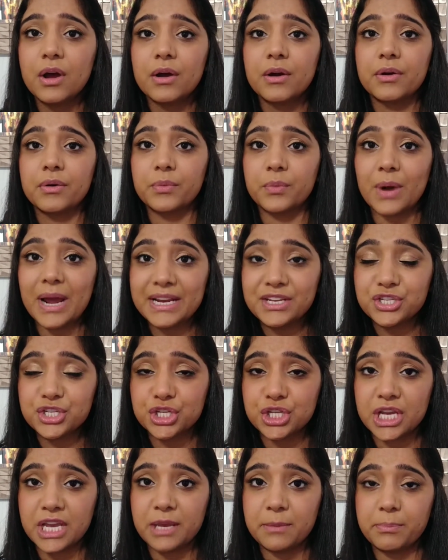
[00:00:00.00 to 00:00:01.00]
right
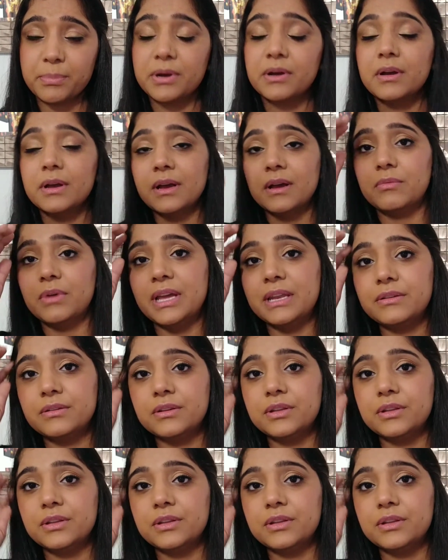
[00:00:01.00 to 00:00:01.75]
shape when